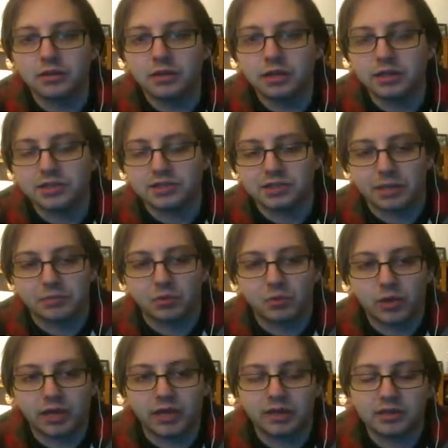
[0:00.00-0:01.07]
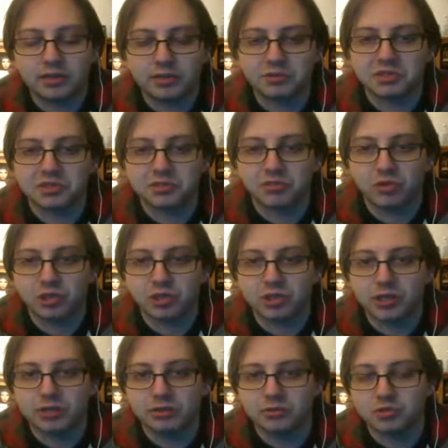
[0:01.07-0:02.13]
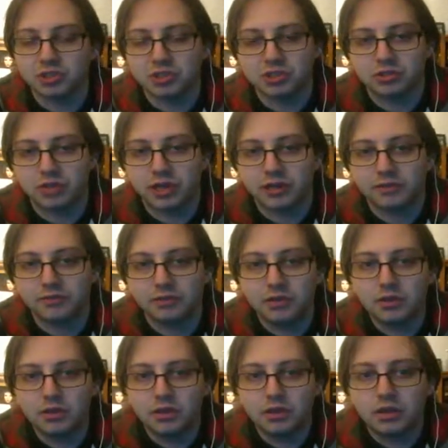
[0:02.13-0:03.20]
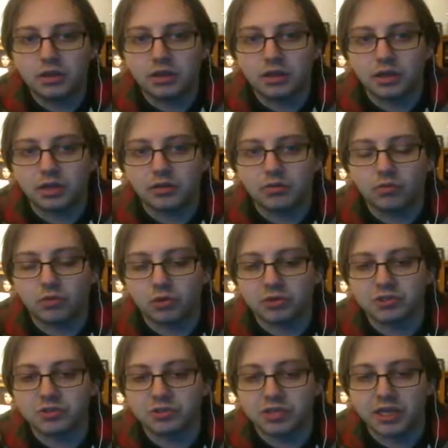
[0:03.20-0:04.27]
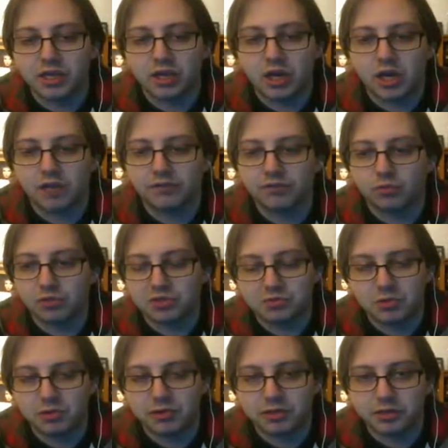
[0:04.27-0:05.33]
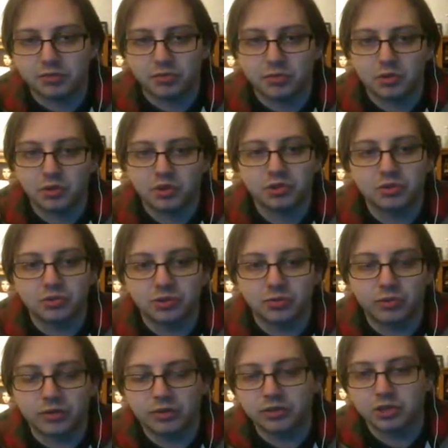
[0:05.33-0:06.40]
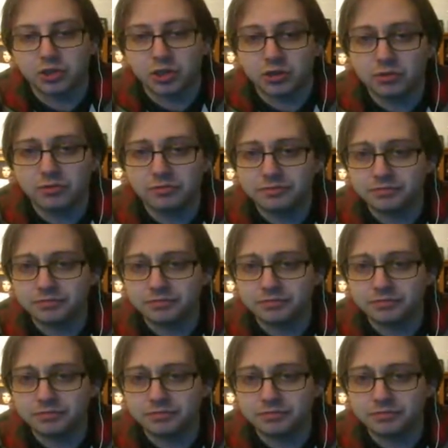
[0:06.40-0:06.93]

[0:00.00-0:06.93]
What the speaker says: he stepped away. That was his brainchild. It was just a lot of work to take on for a small indie promotion doing a weekly show.